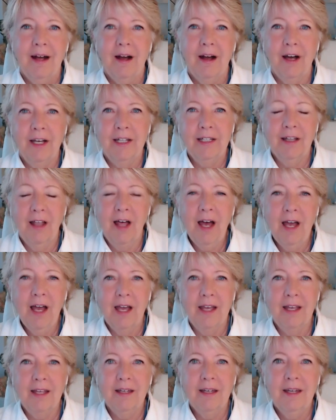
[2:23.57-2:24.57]

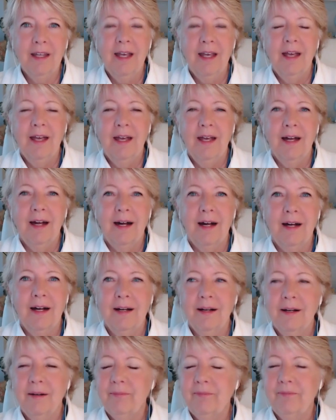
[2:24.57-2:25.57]
online.
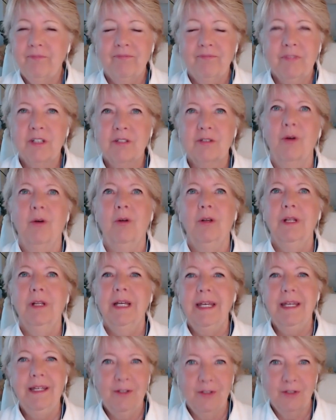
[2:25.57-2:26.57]
Um, there's a whole
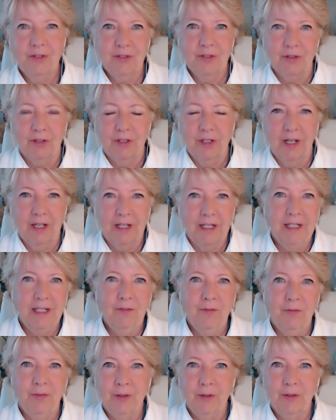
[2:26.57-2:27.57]
industry on
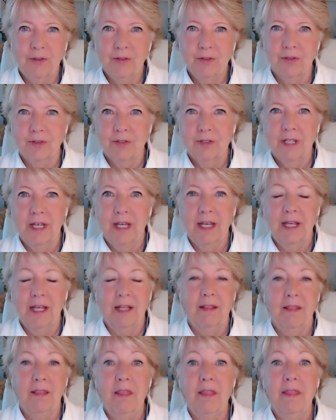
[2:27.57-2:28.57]
influencers
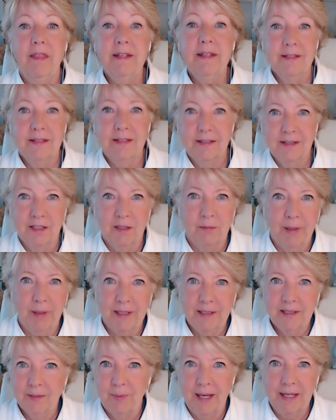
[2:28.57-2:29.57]
saying this is the
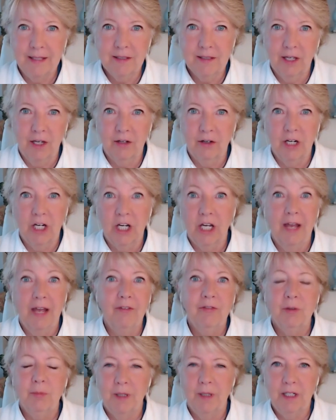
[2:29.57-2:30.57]
best mascara.
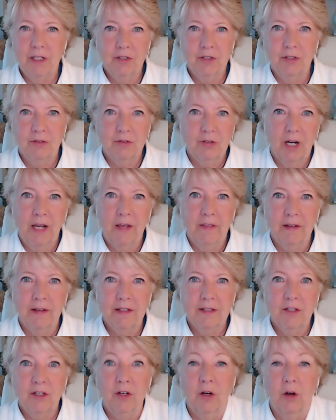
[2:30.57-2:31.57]
Everybody should try
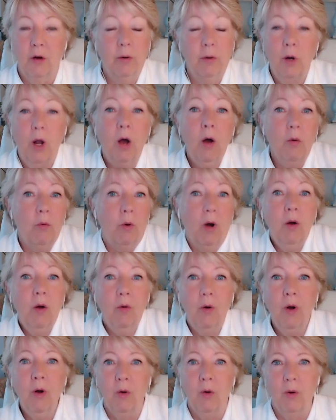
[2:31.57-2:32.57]
this. You know, oh, oh,
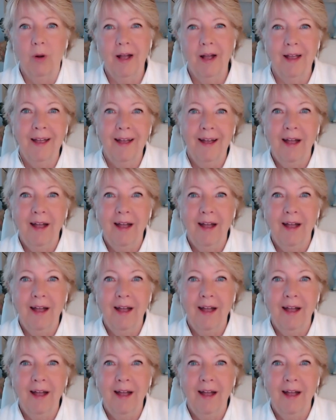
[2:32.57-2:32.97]
oh, I,